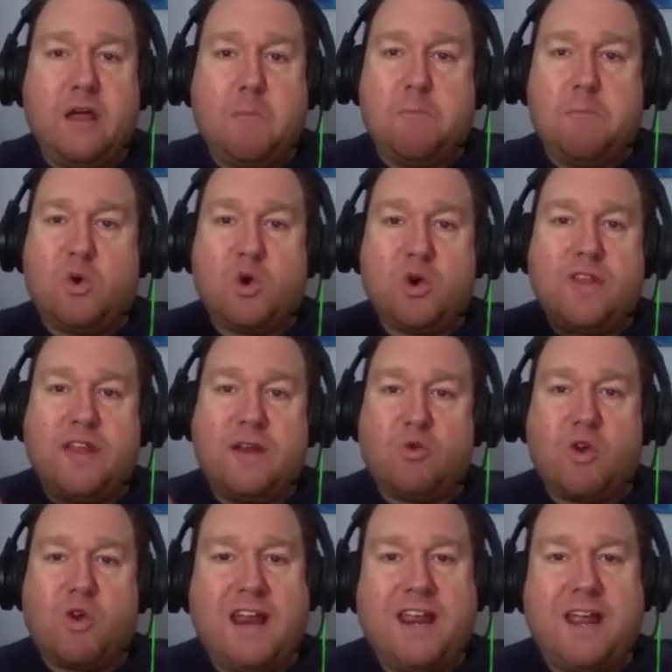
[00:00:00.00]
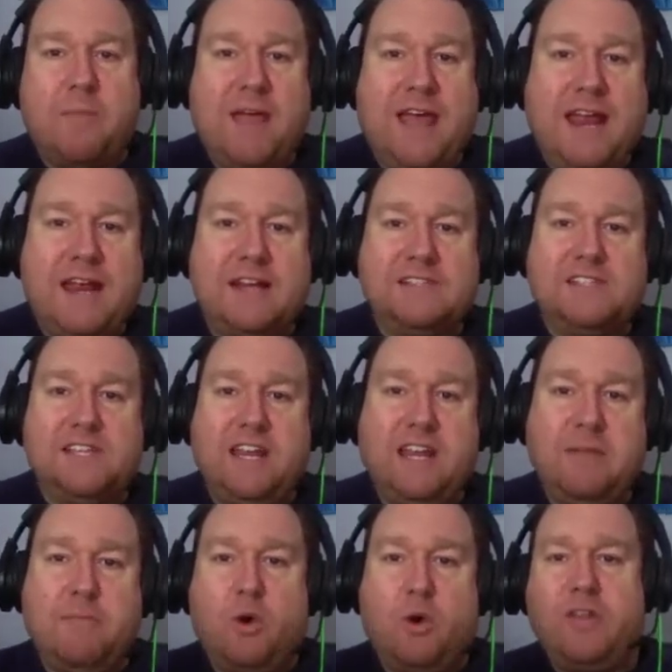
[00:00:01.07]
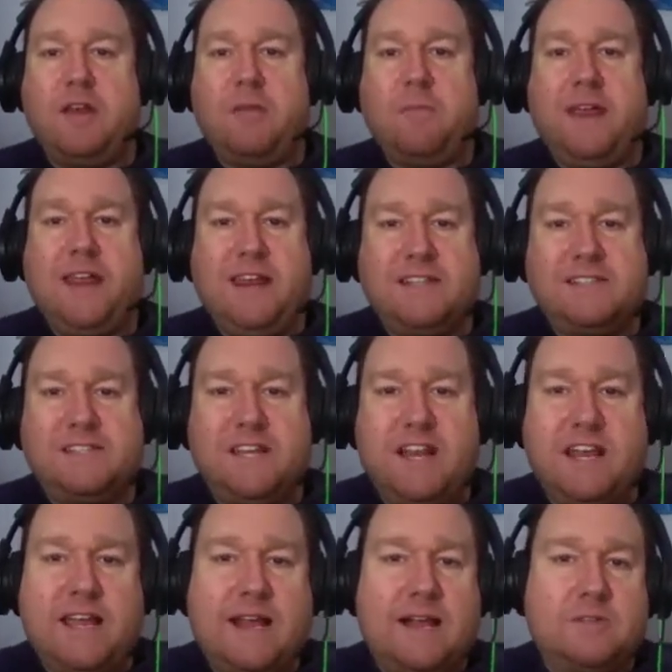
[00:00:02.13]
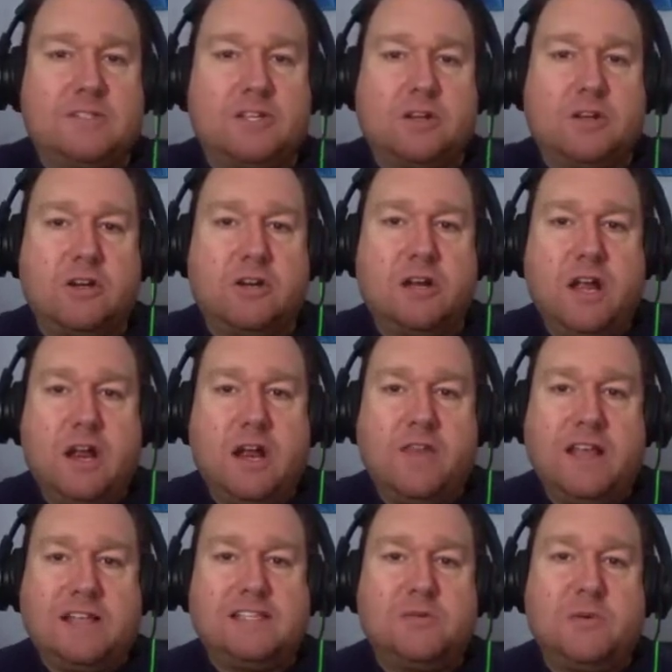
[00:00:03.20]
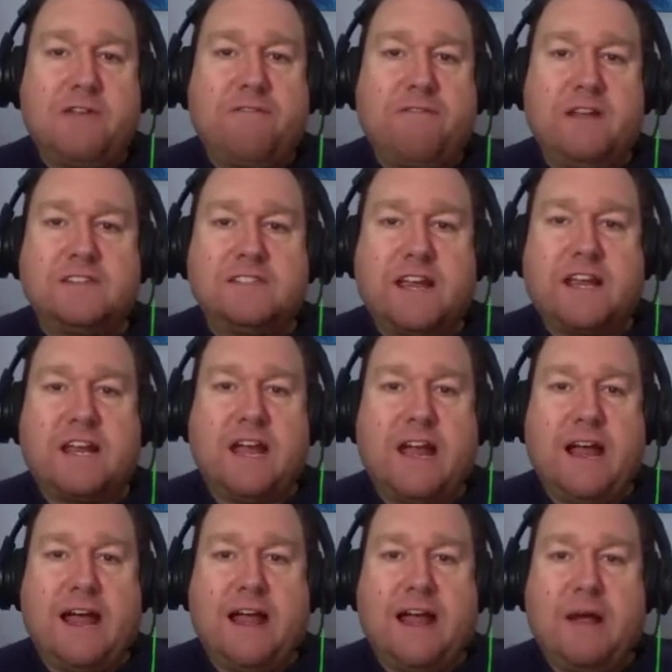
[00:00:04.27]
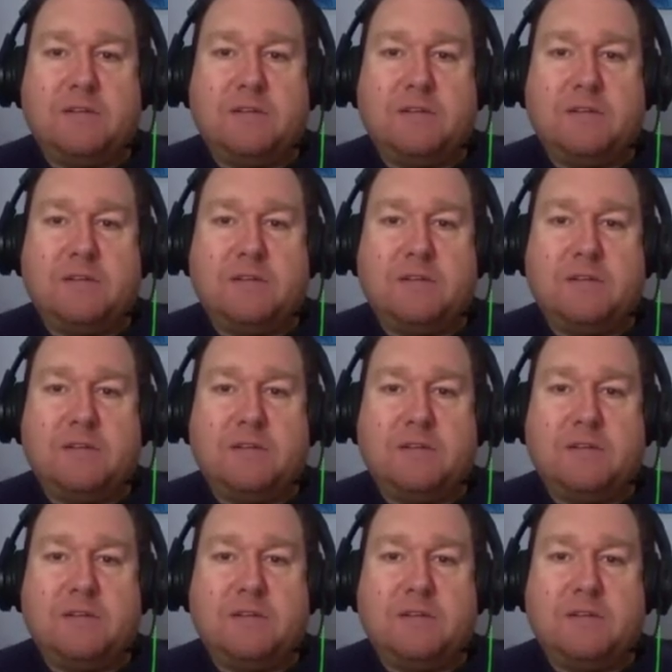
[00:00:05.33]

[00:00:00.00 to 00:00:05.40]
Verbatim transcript: more than running a magazine more than being a city councilor this is what it feels like I, I,